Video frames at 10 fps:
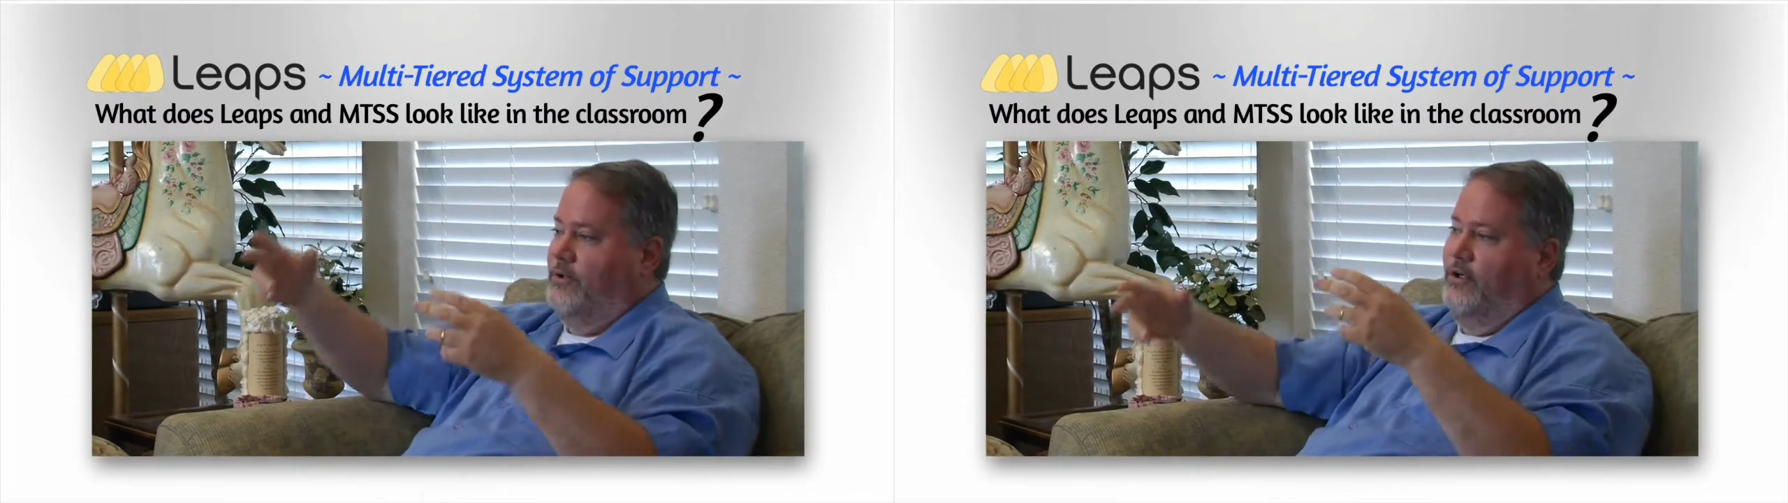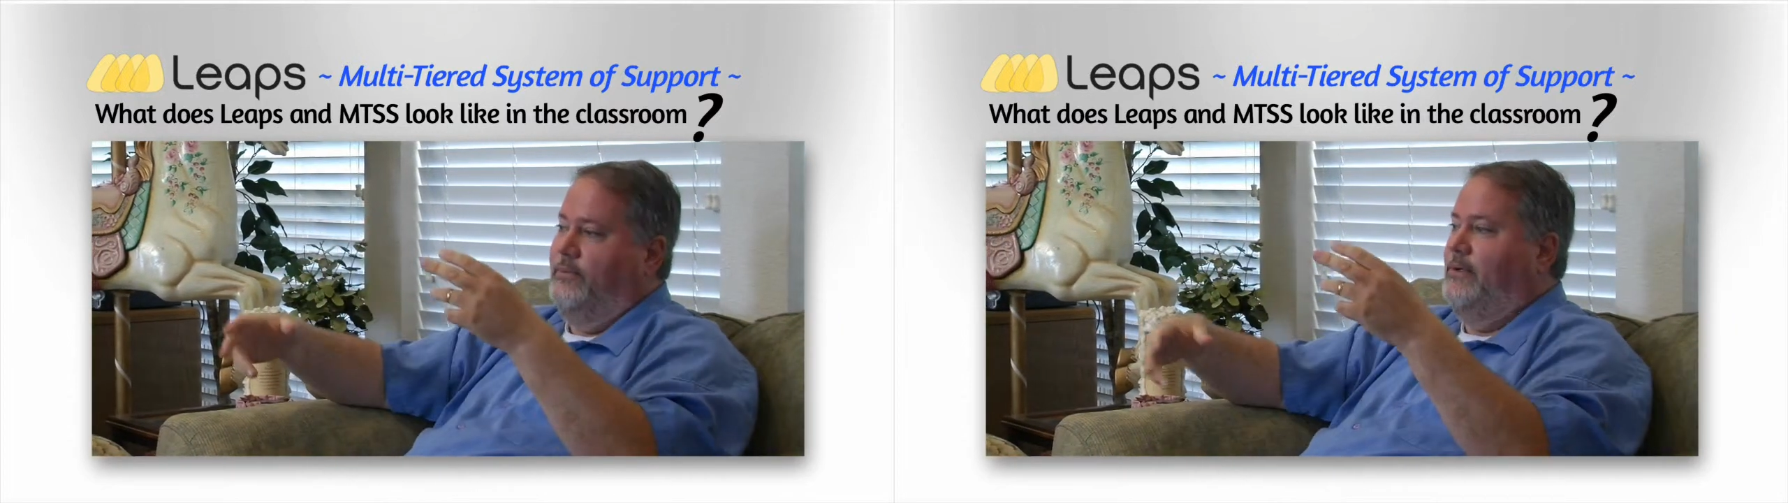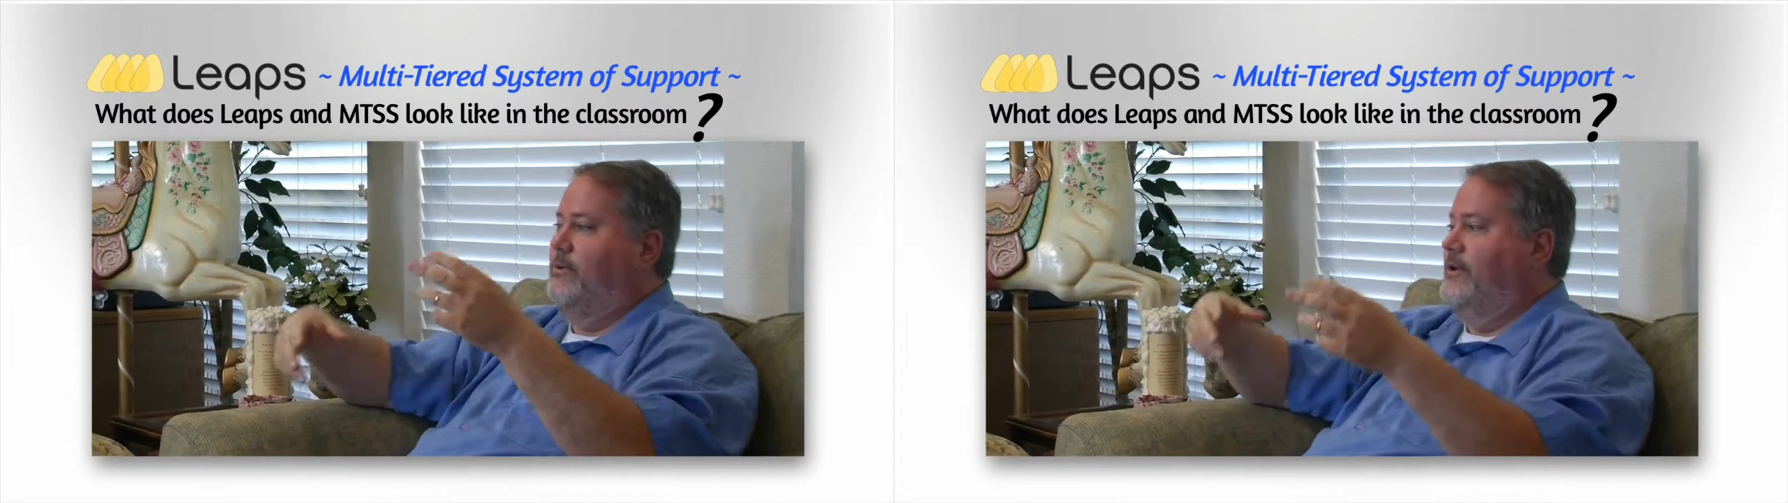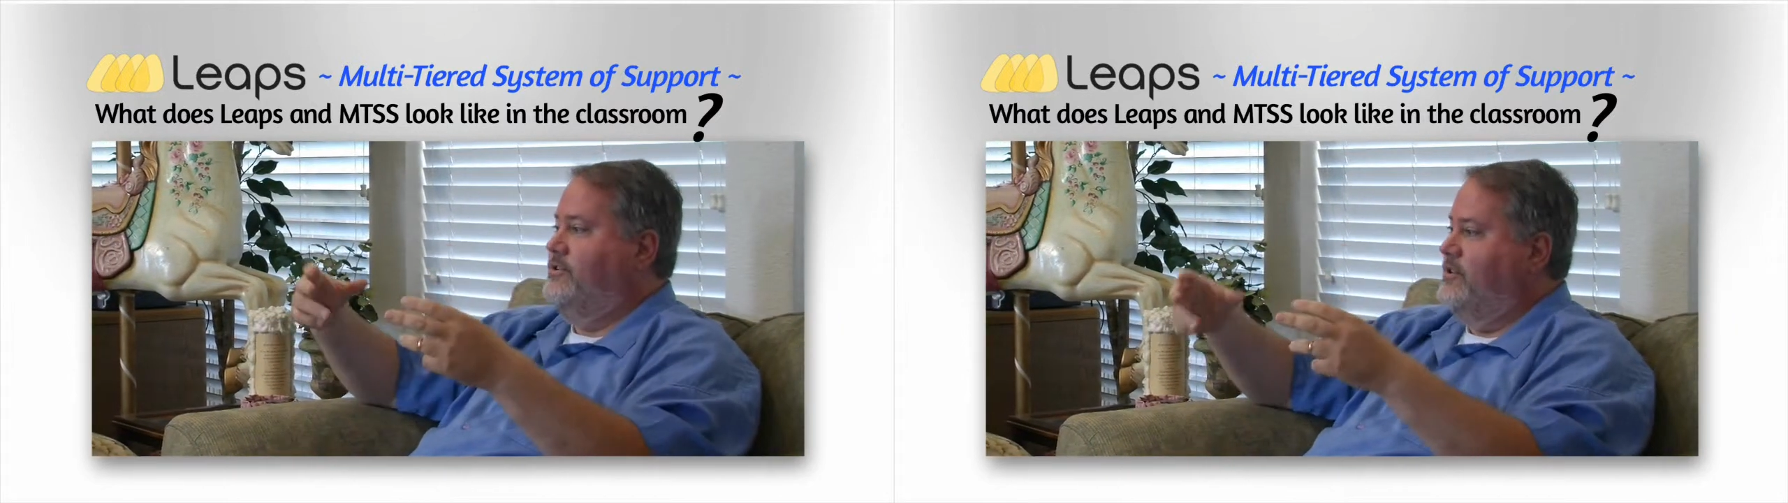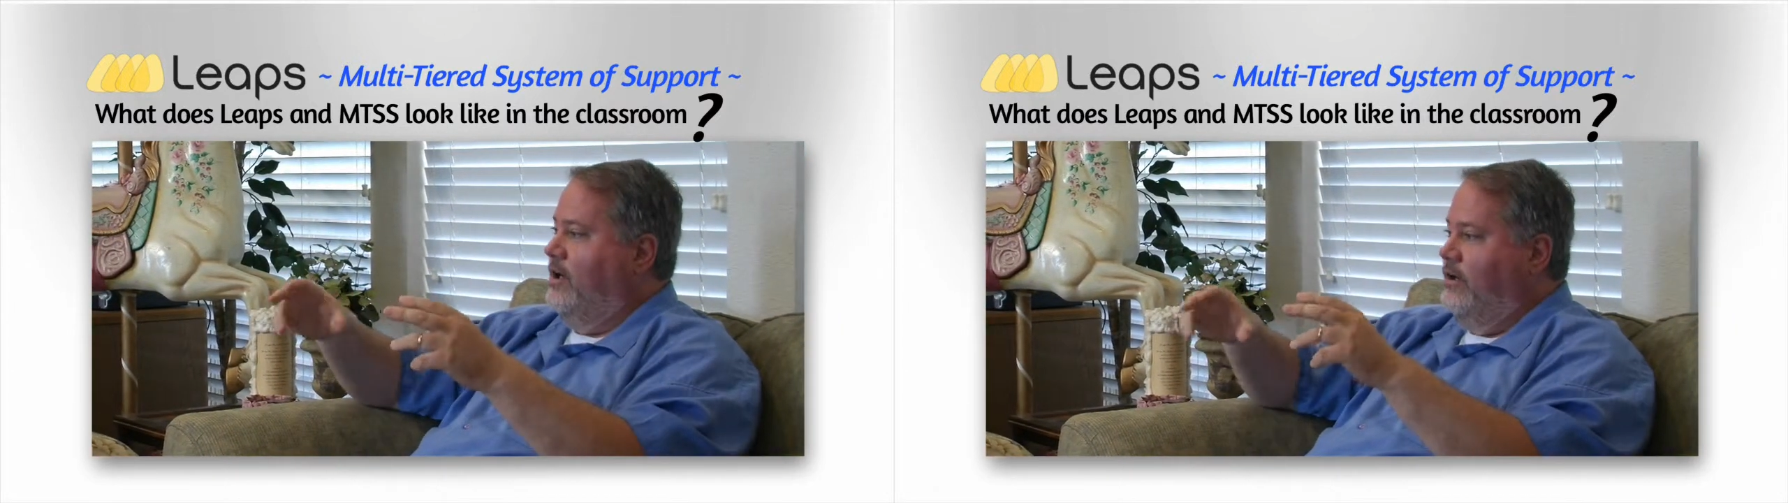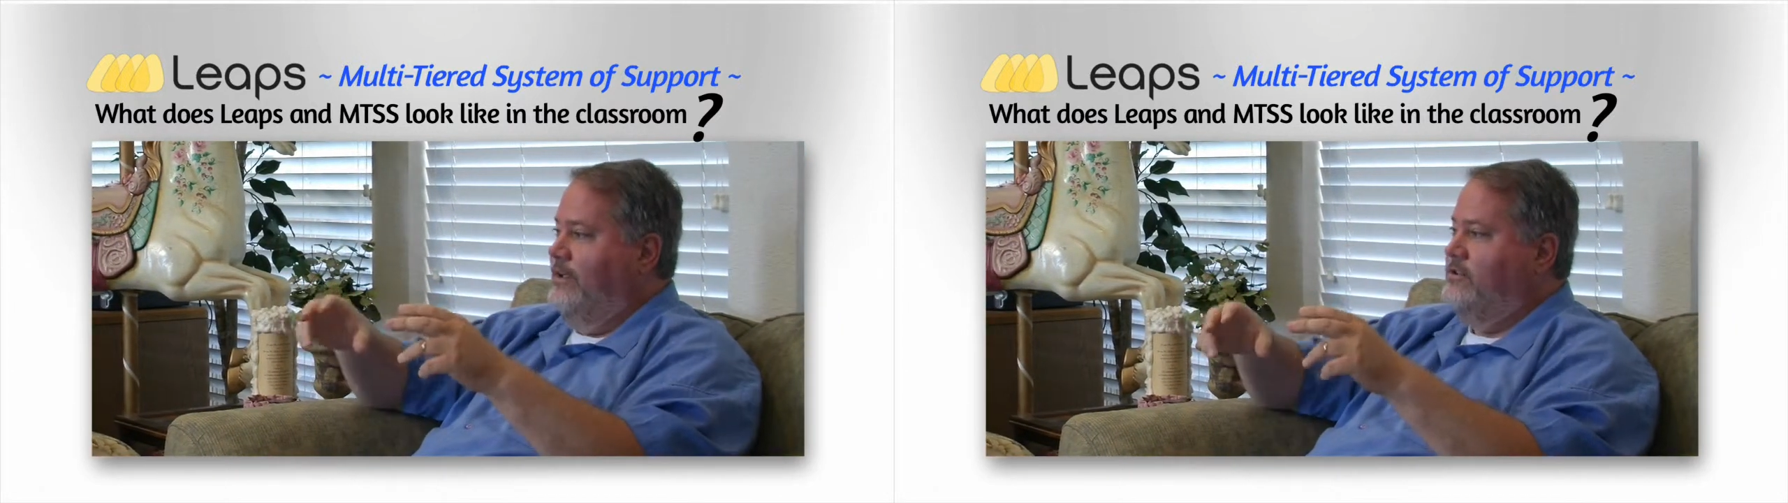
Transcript: probing questions, all